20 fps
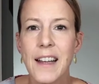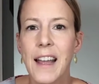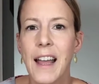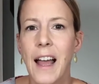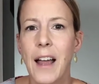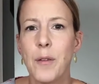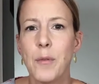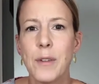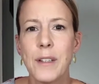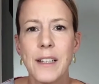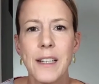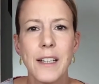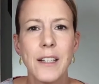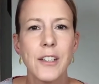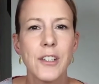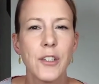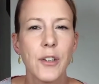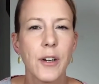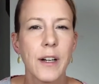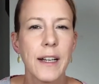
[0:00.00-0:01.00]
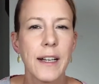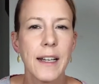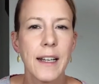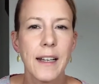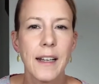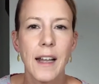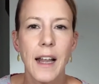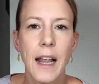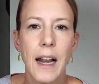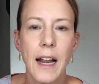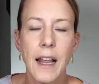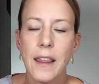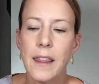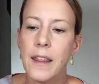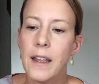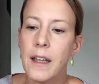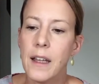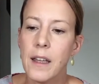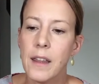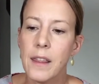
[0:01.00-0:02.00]
I really enjoyed it. And I
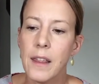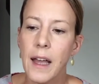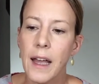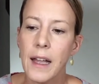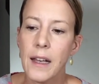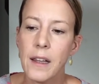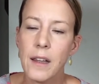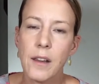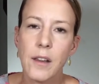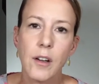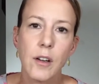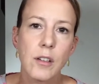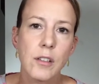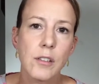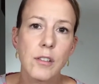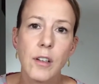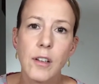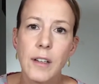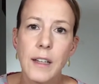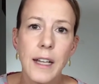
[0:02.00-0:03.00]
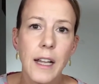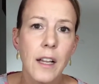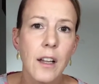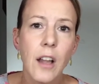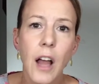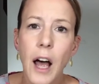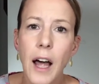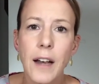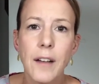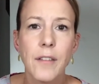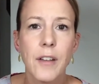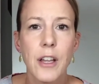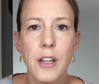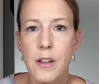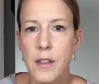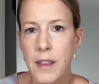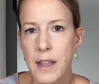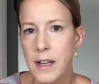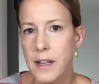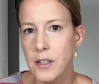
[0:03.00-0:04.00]
think that there are certainly a lot of other
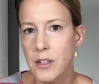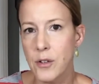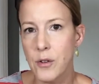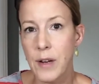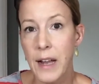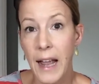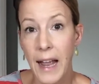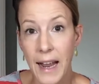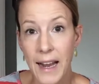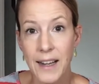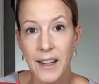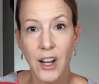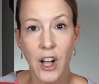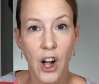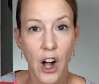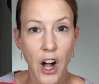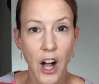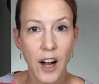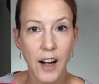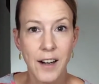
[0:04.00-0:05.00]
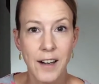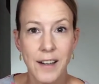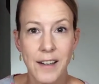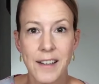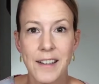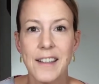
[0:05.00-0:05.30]
things you can caulk.